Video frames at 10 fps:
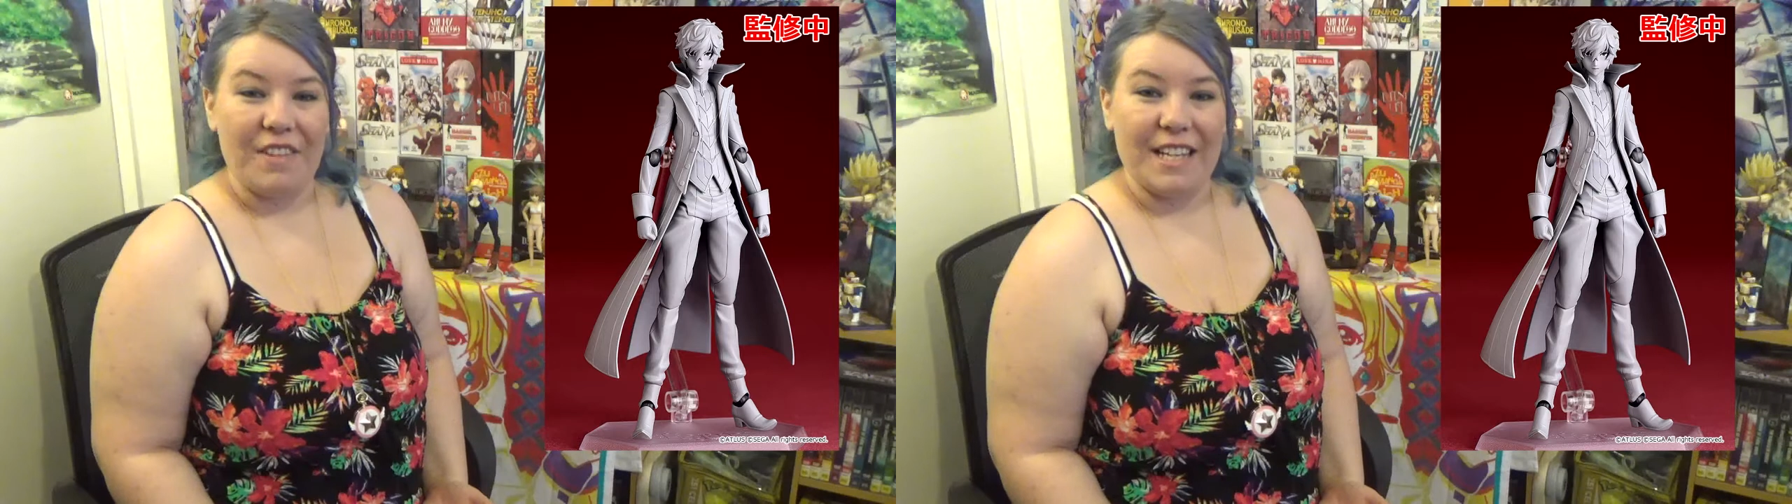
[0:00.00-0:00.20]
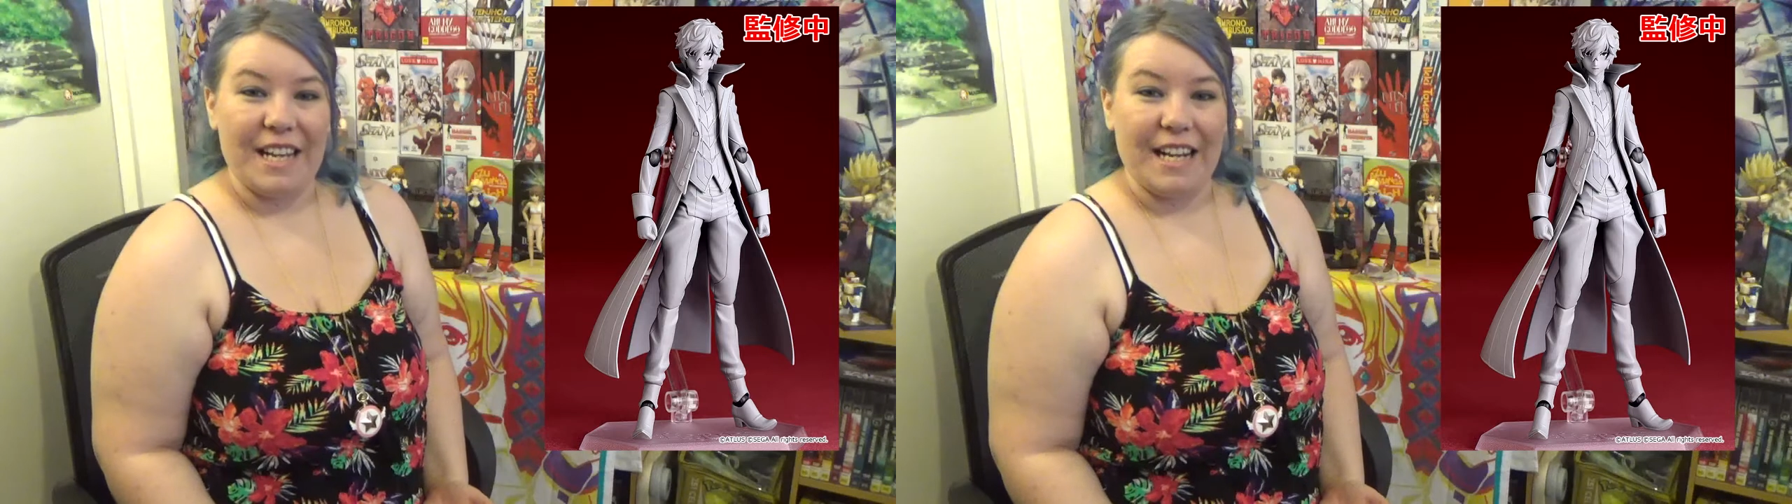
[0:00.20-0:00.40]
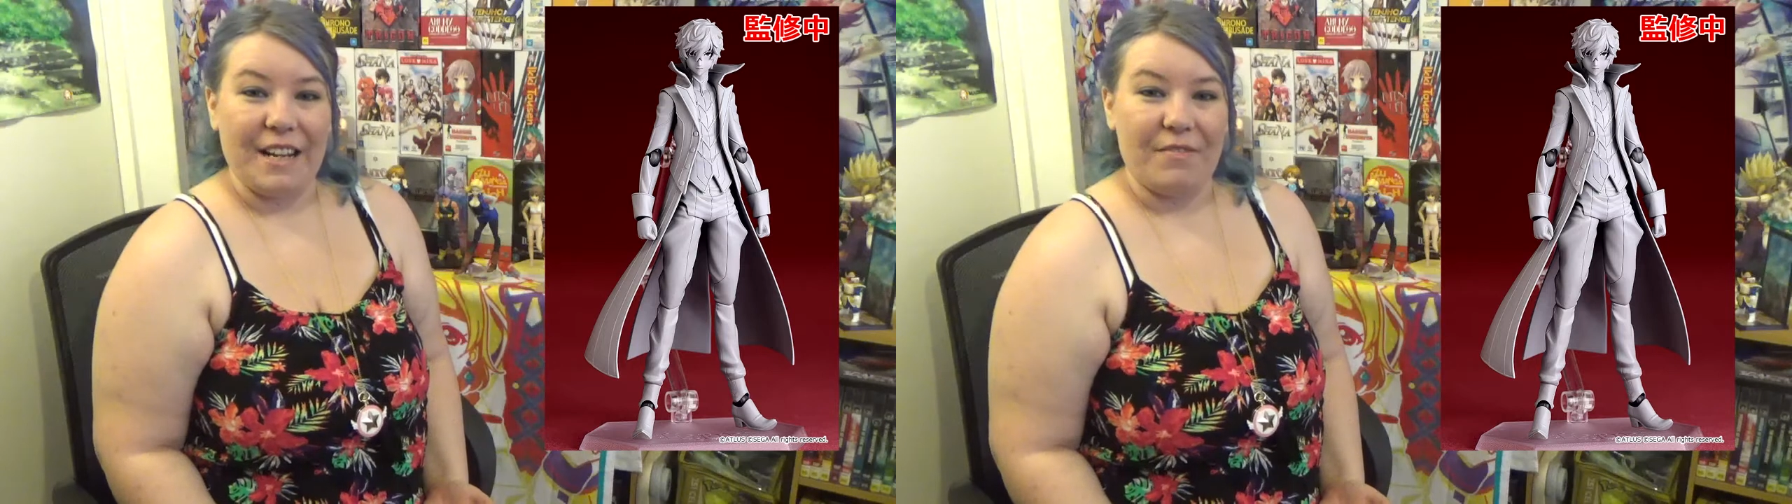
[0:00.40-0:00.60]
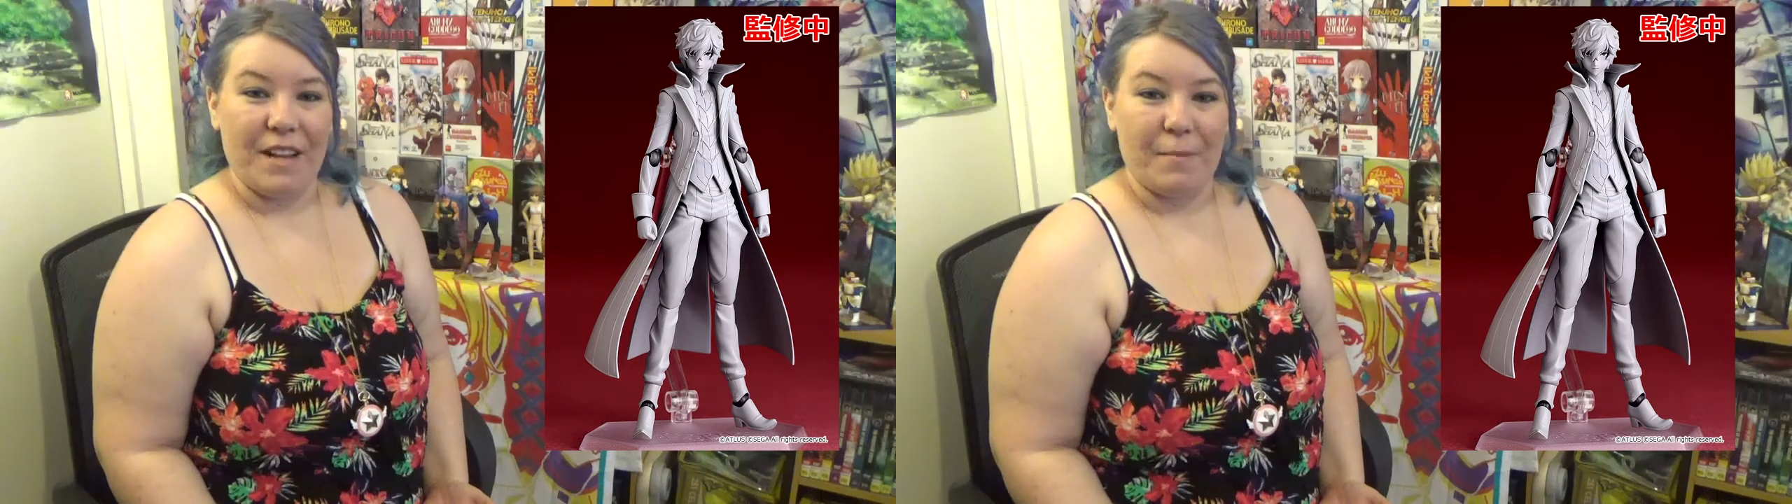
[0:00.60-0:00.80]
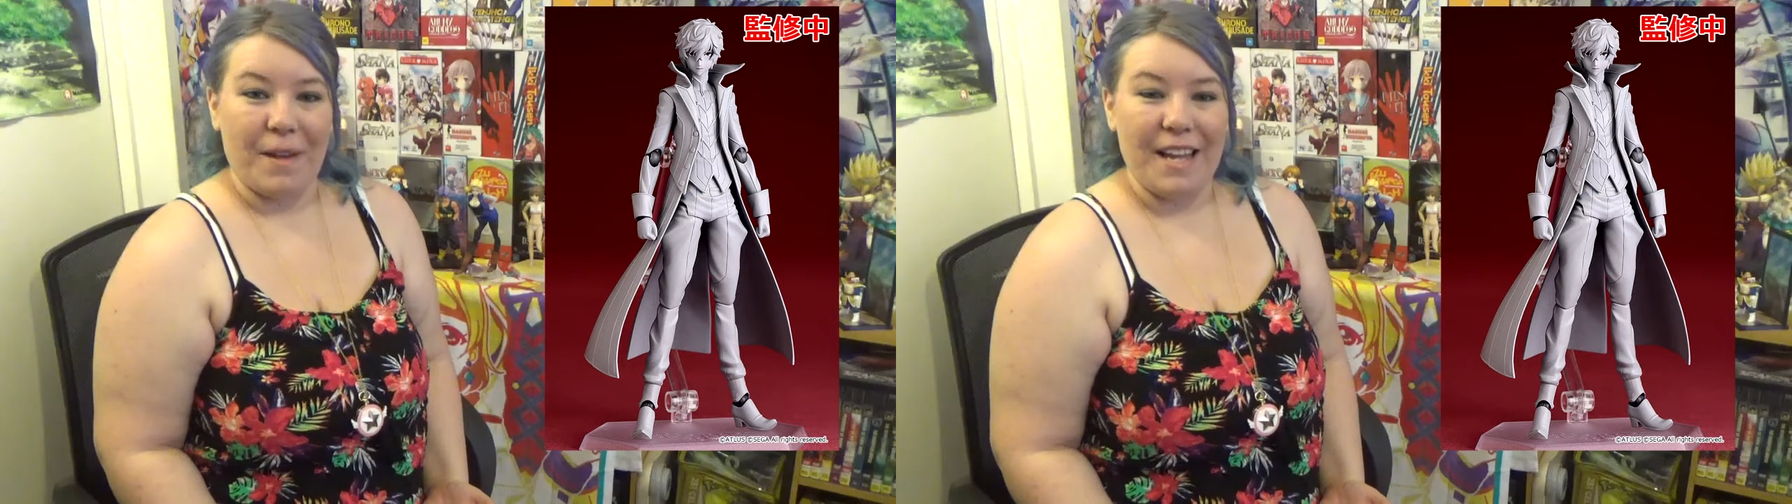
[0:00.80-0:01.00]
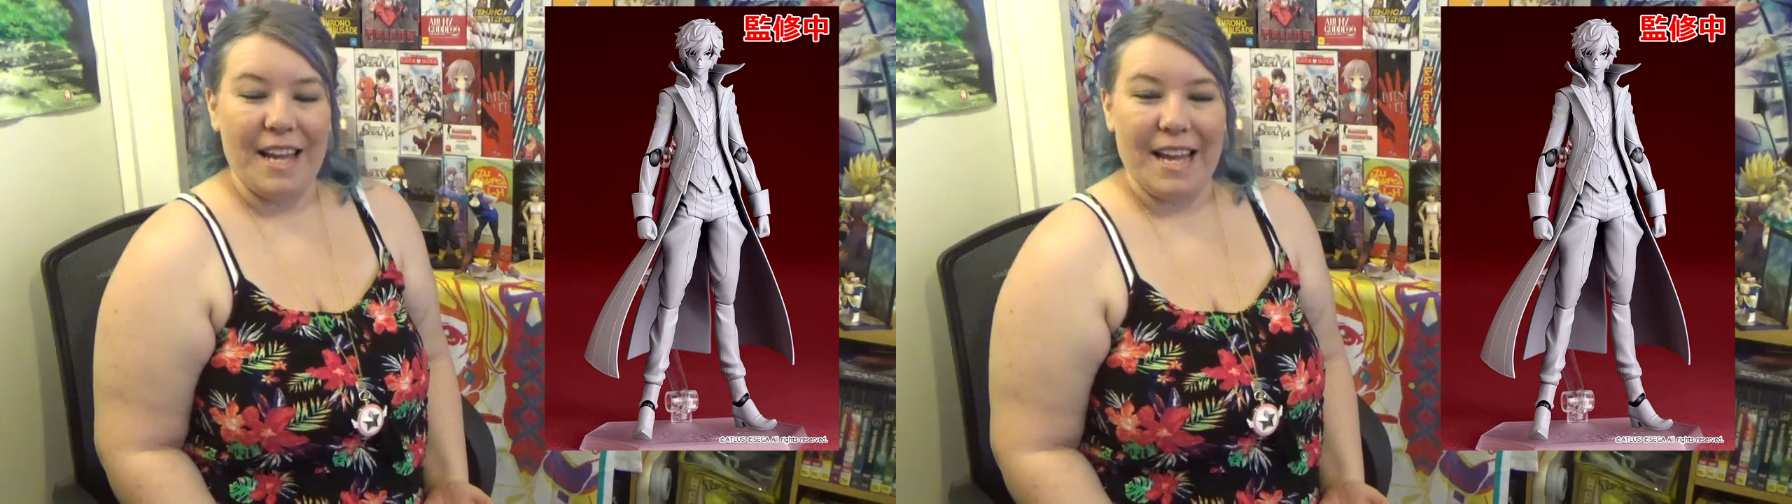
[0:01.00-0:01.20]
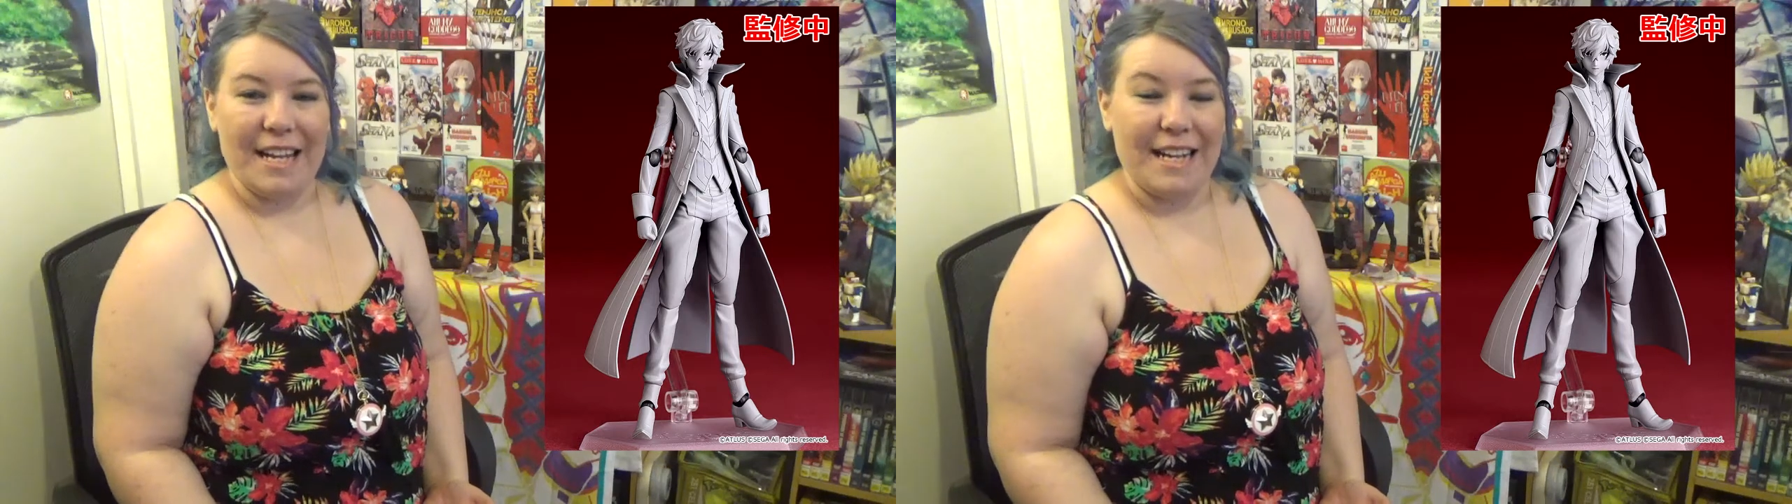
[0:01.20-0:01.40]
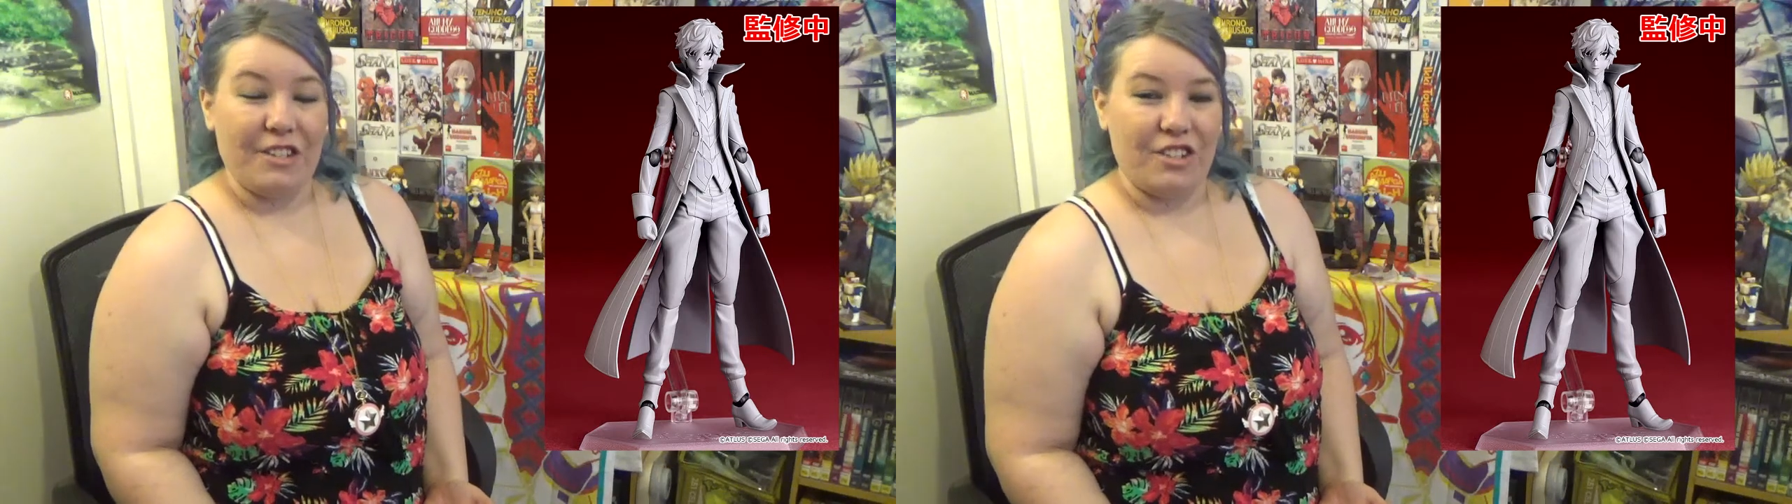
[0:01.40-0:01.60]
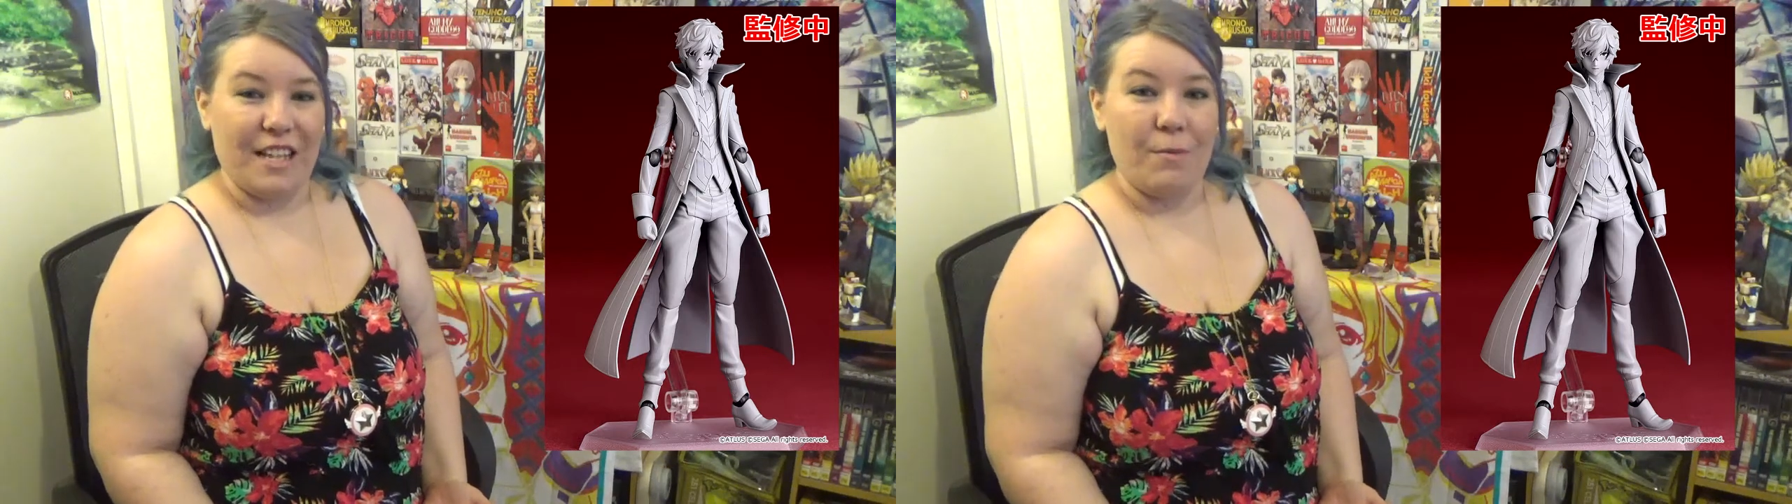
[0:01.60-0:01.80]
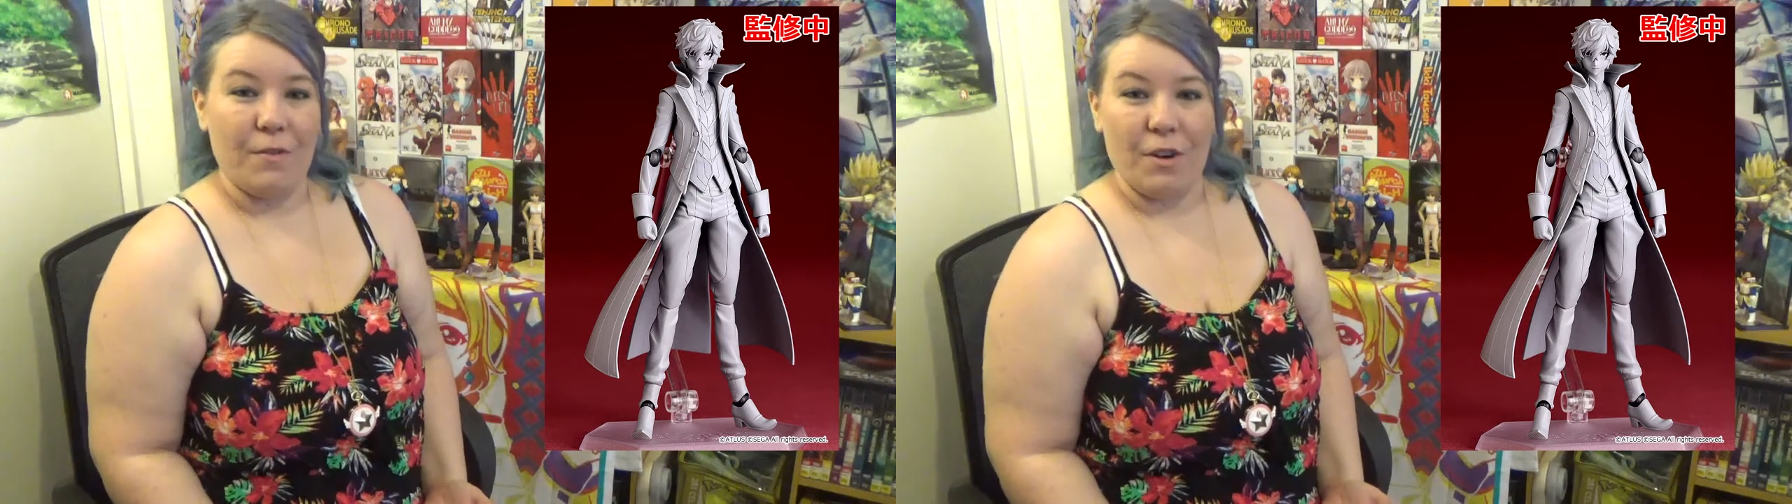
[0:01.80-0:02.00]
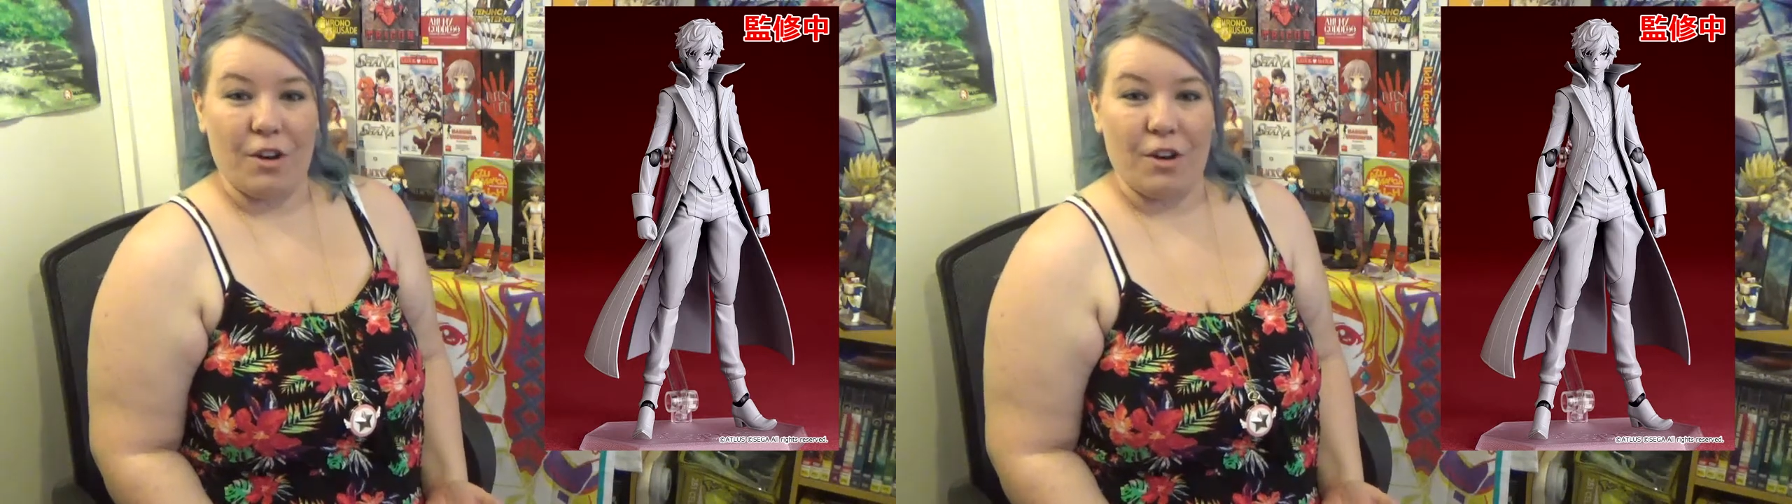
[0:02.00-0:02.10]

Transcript: is getting a Figma, and as you see we've got a